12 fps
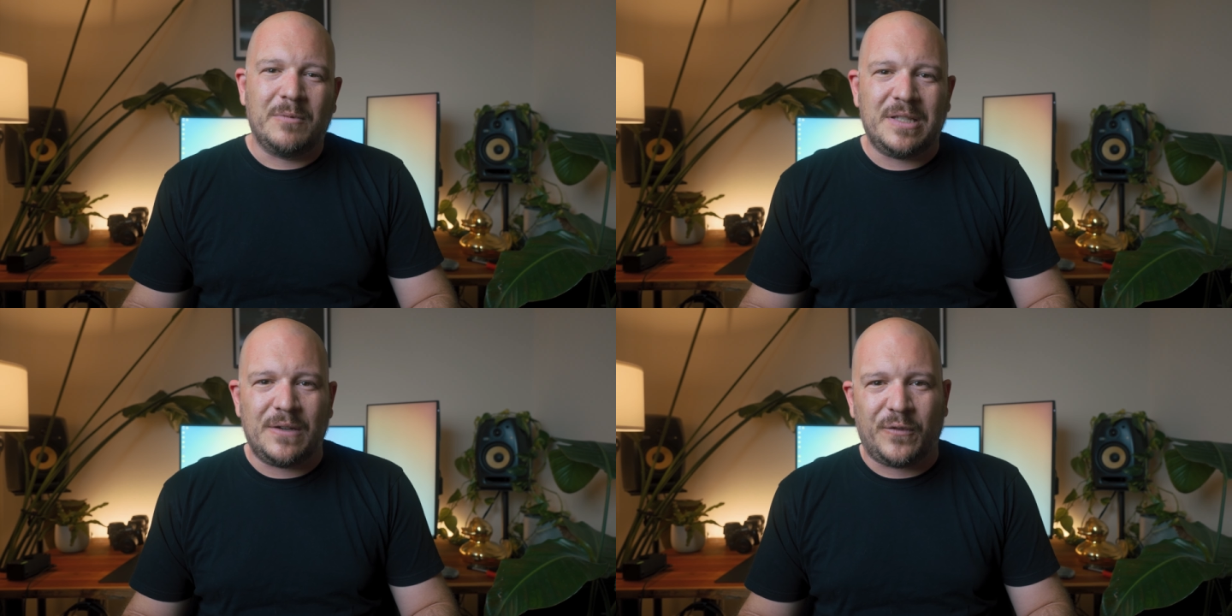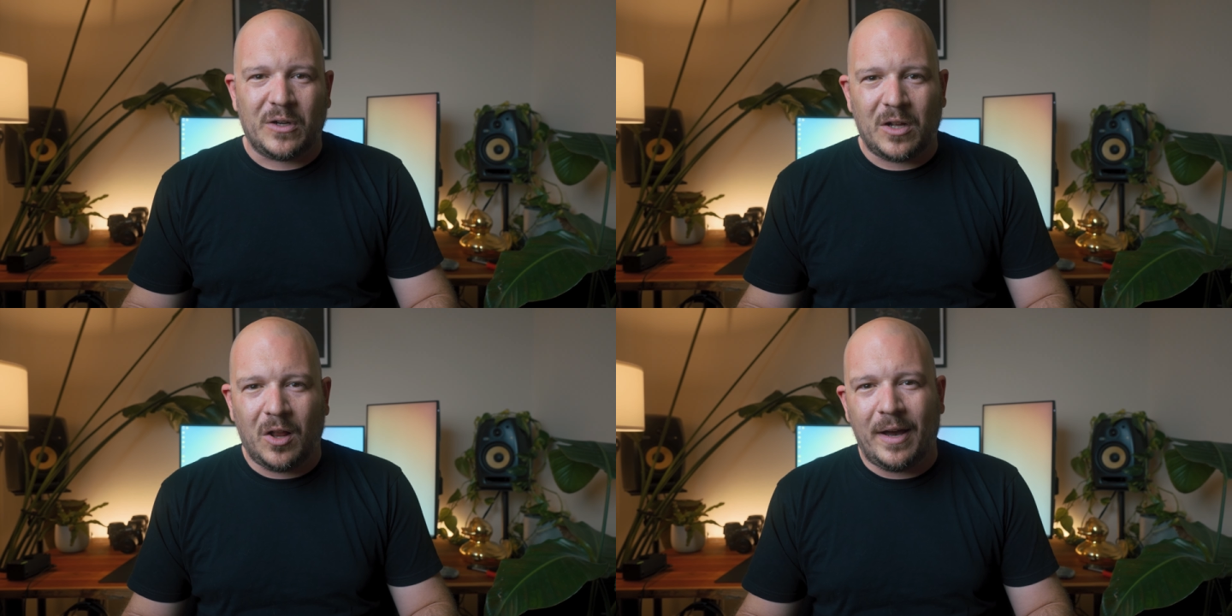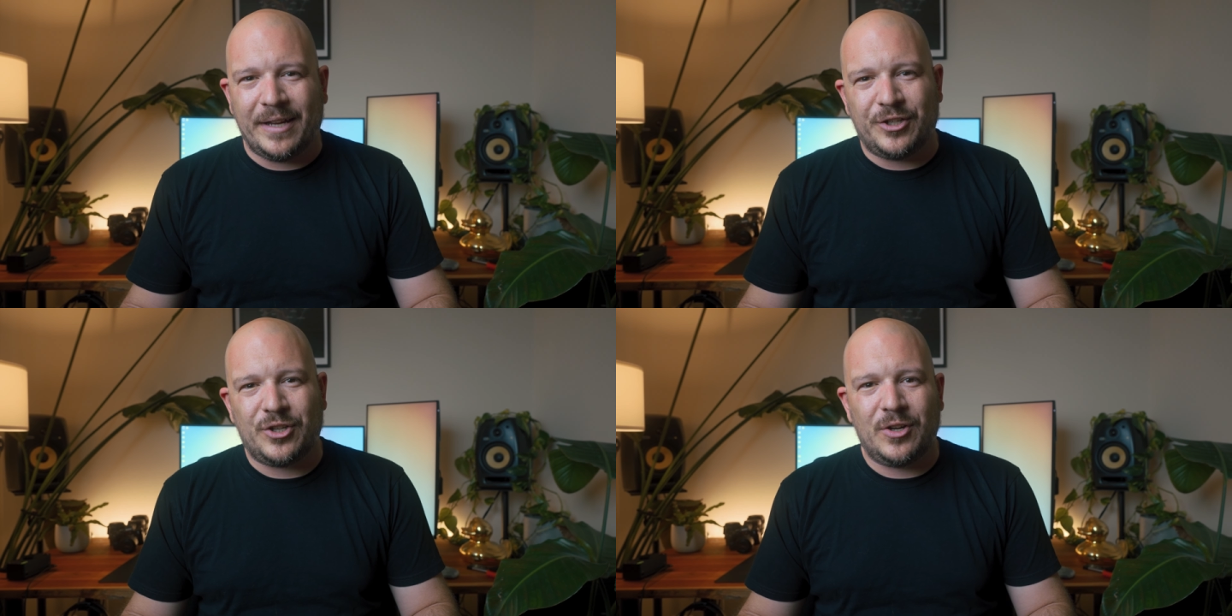with different
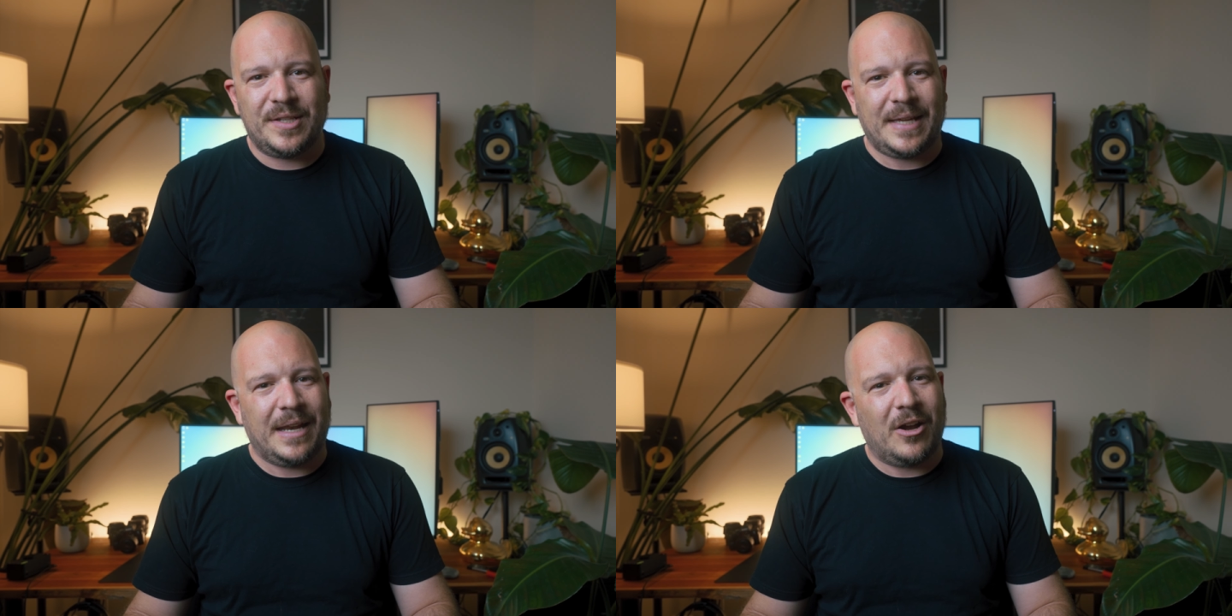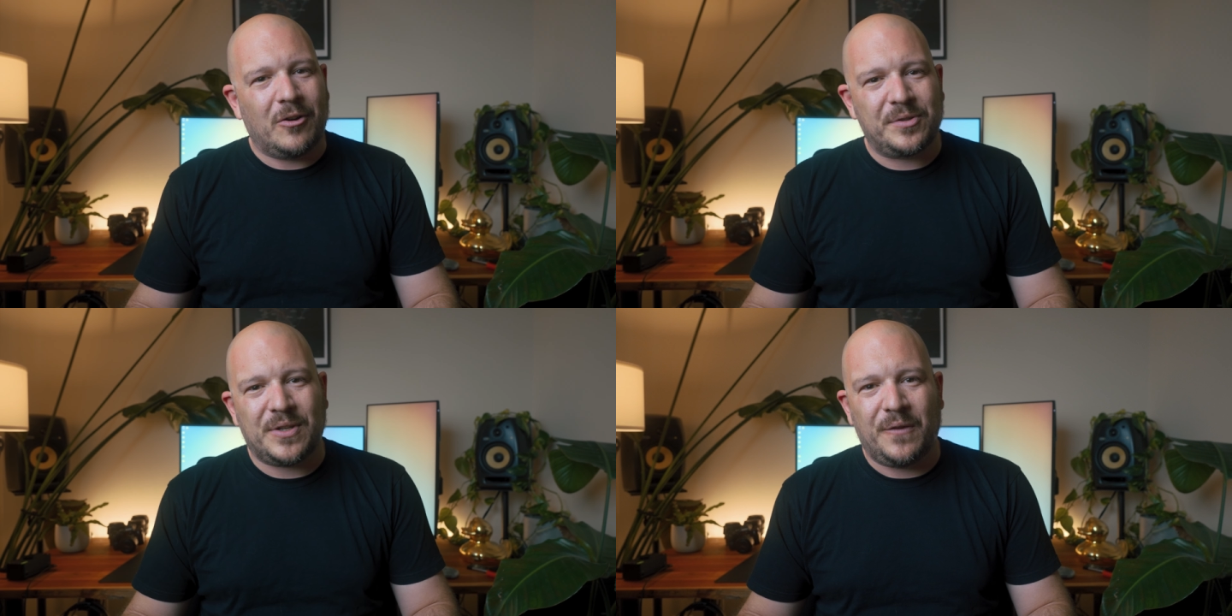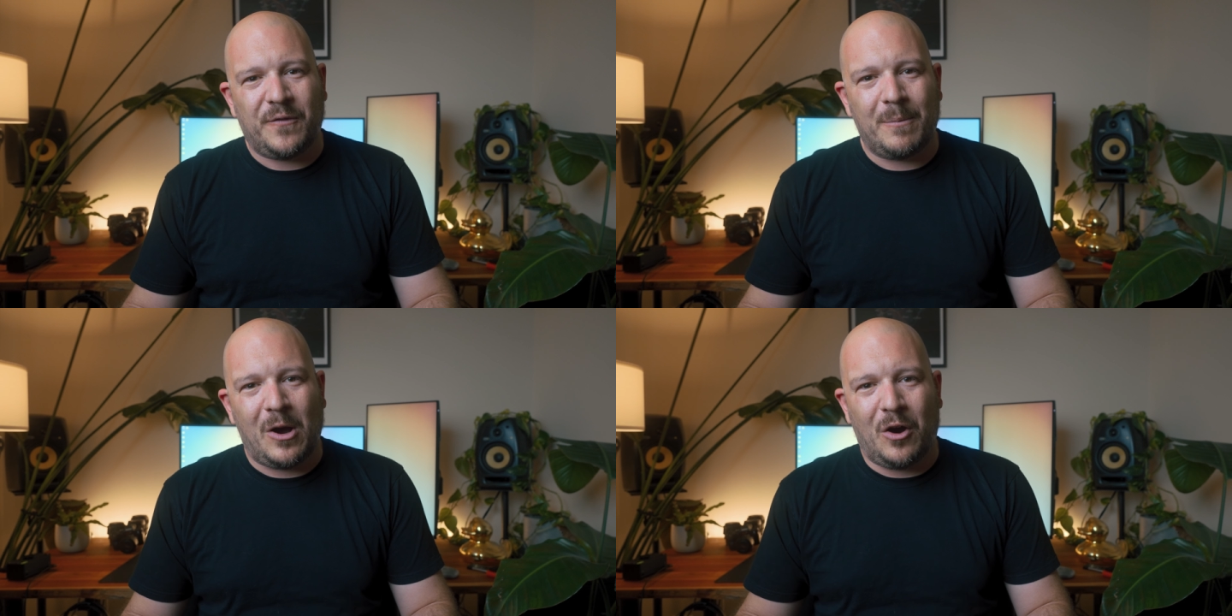client shoots and also
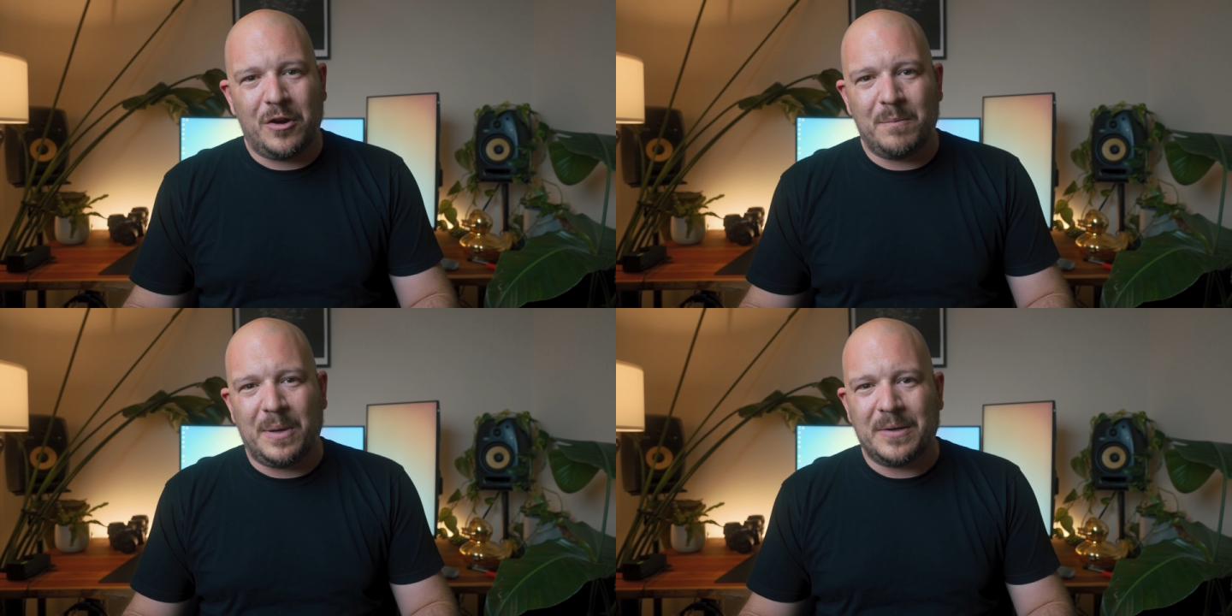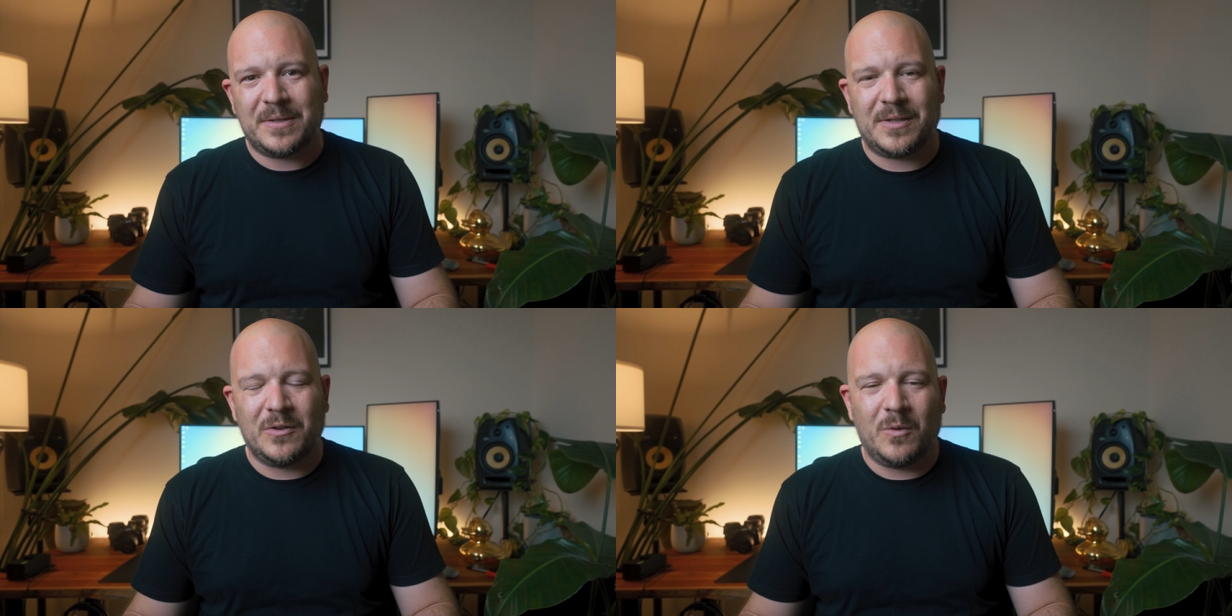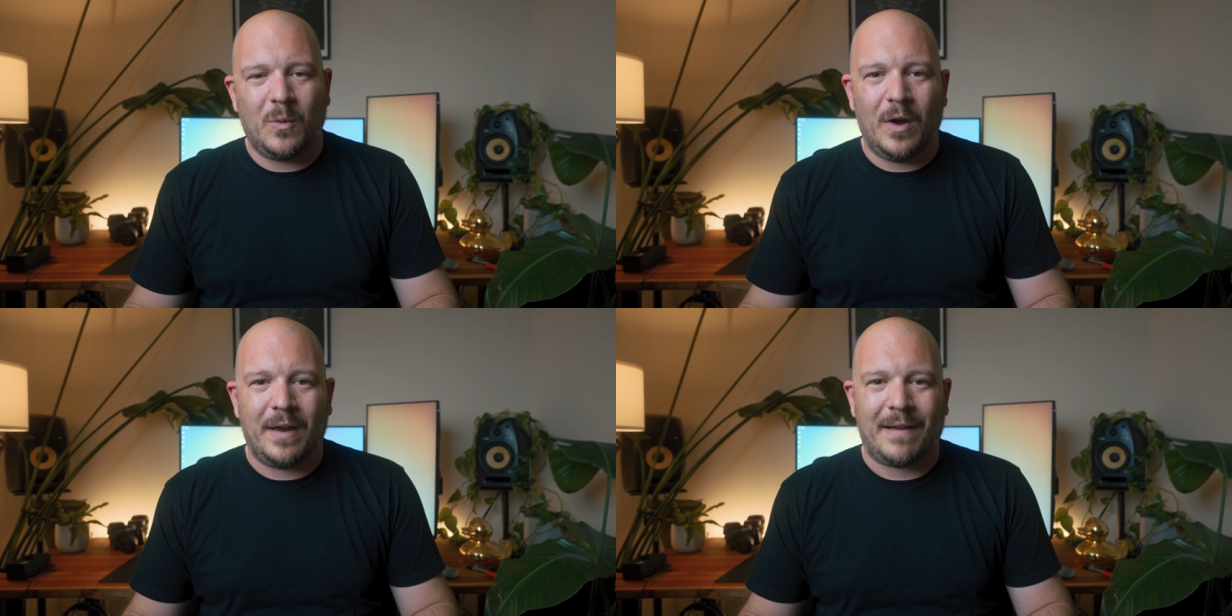for my own personal
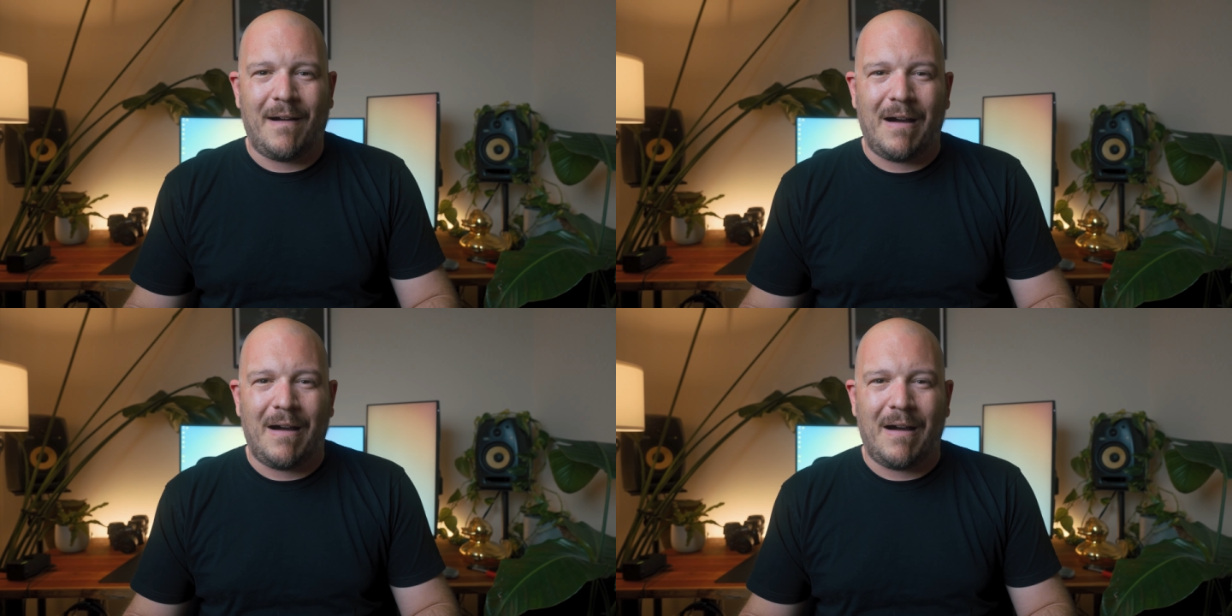work.